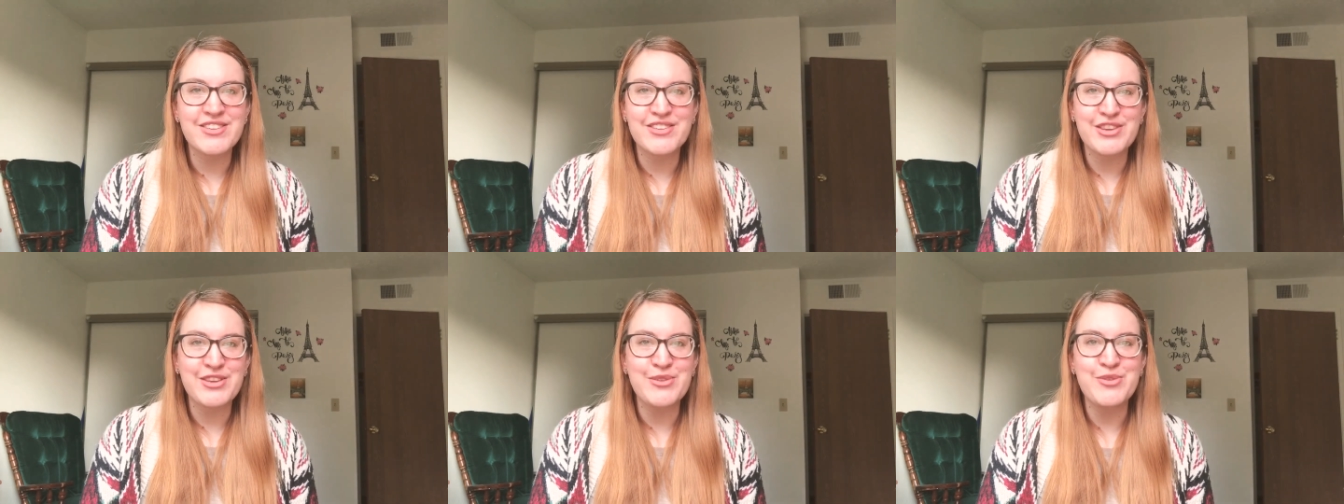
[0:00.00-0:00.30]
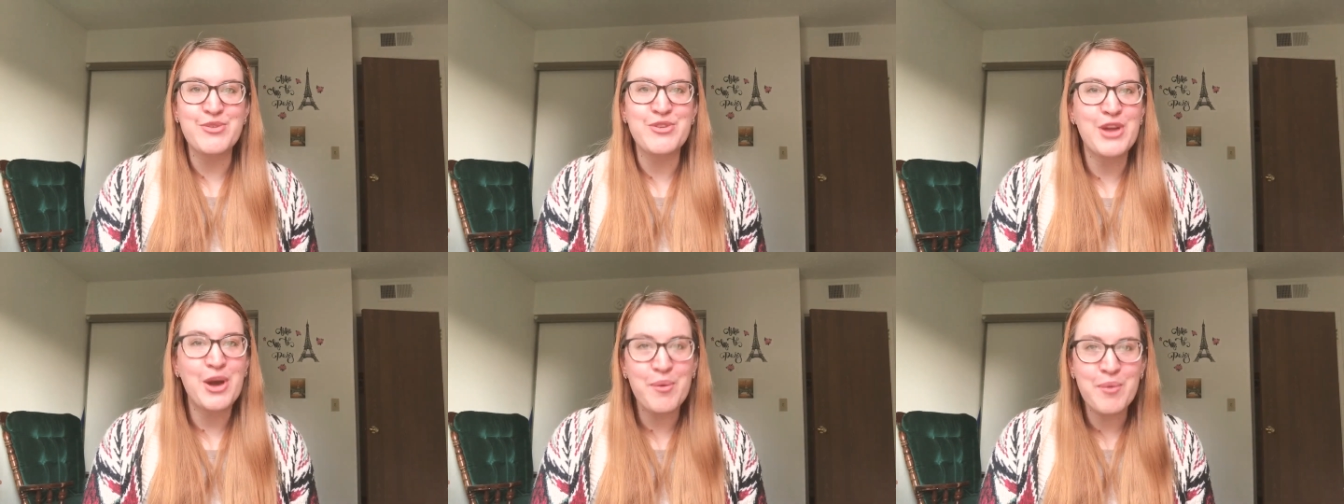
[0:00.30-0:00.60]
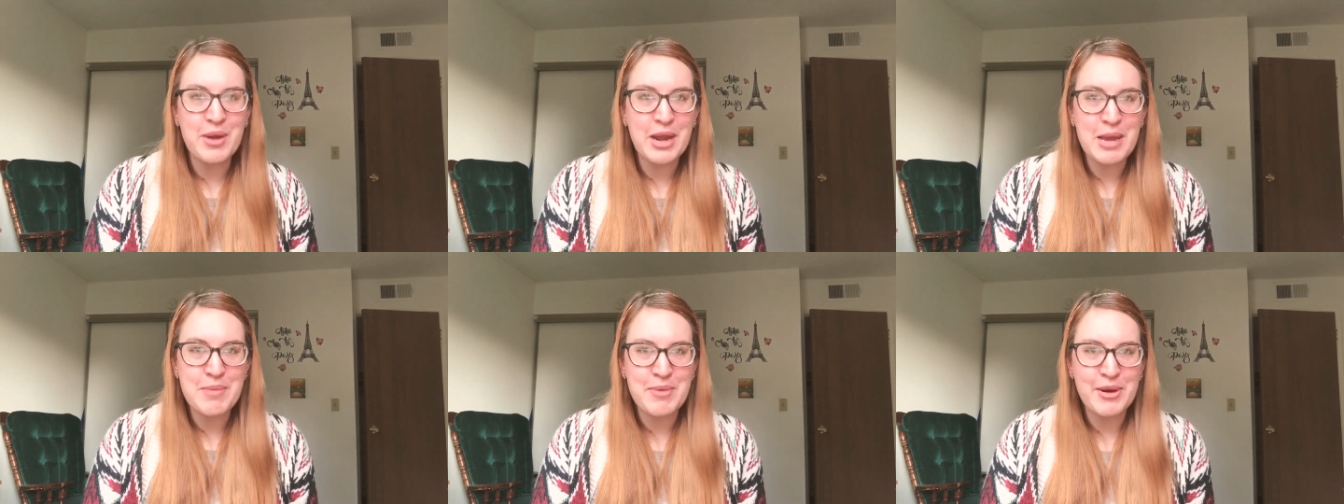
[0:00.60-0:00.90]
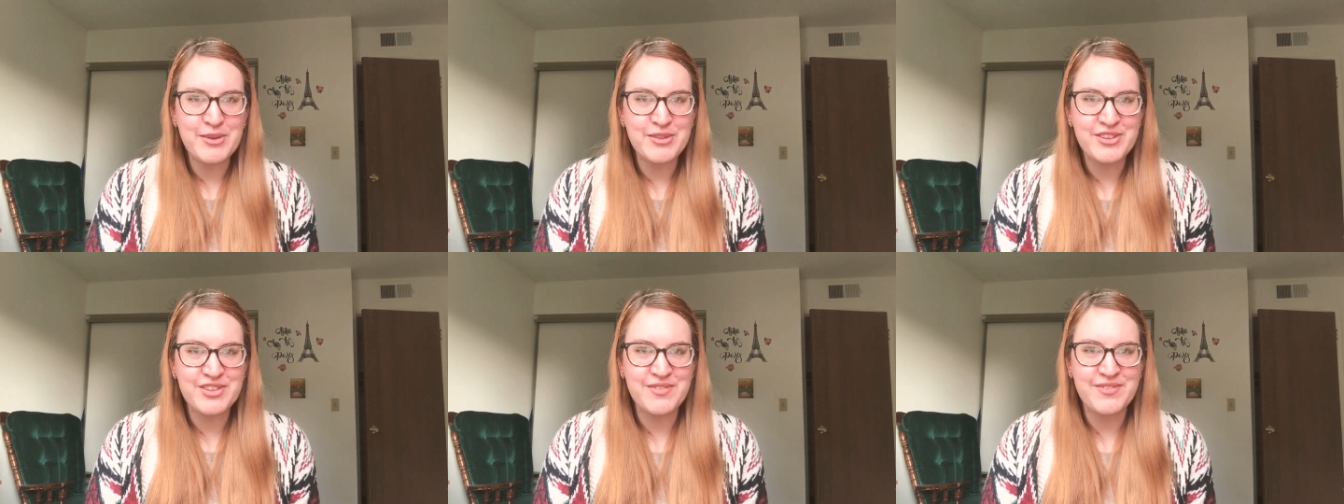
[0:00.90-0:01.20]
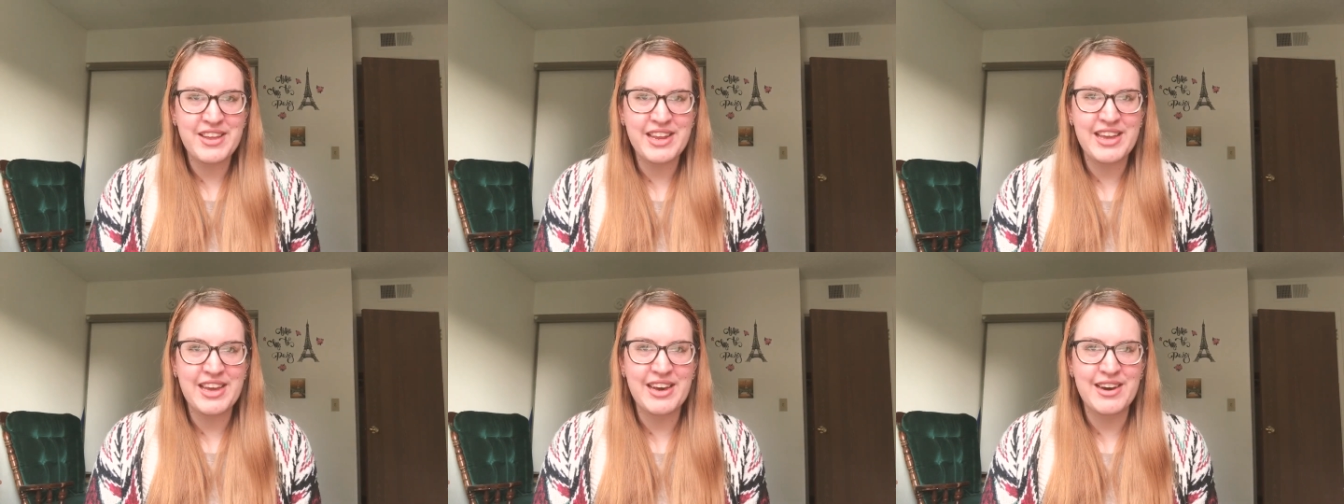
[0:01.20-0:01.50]
so you know when I post
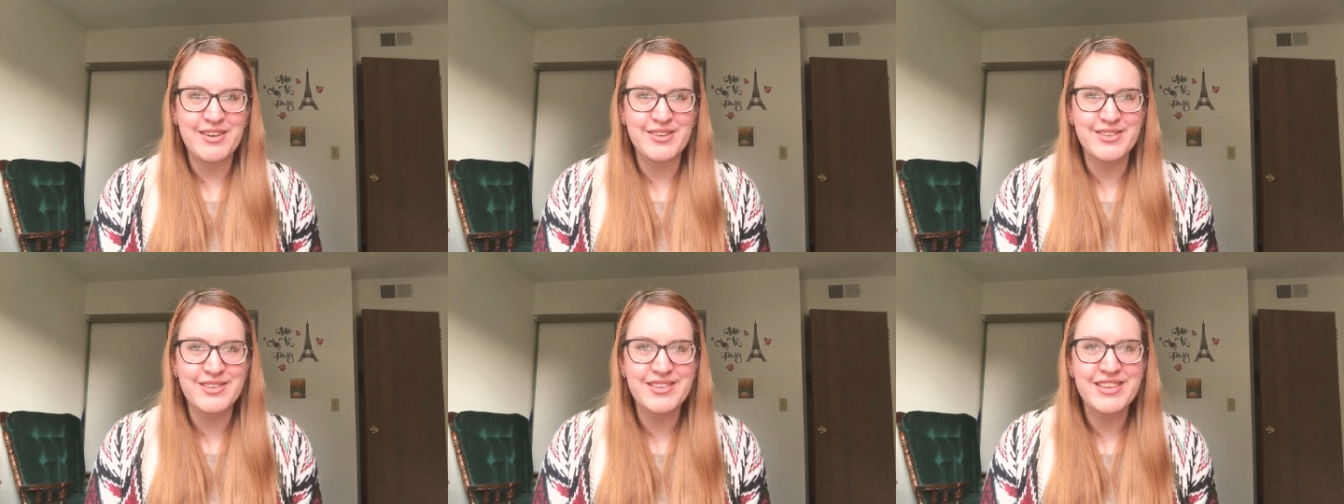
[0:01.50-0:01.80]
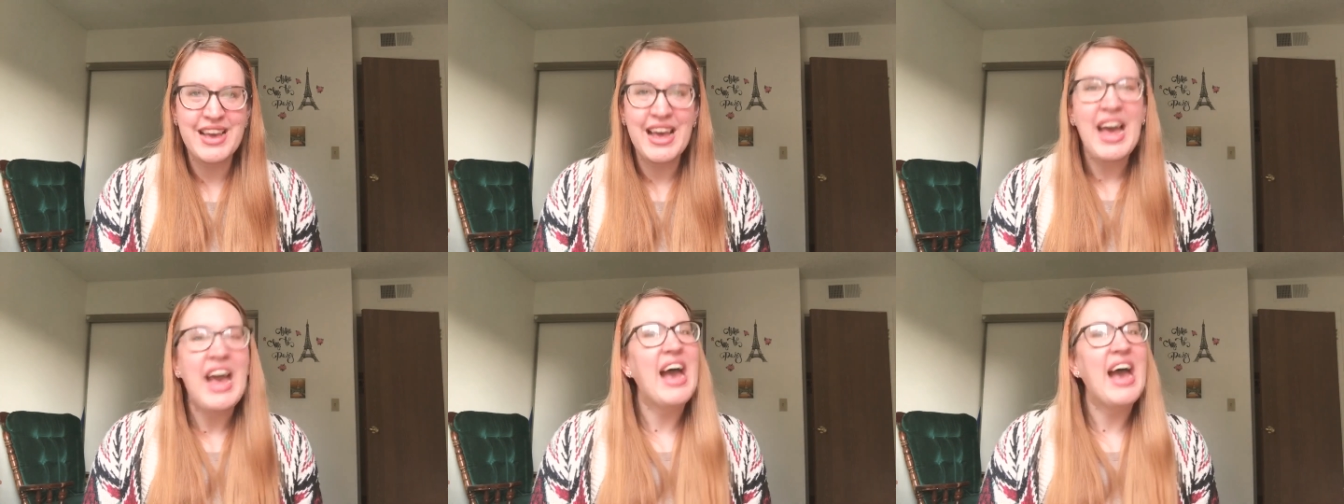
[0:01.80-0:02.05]
videos,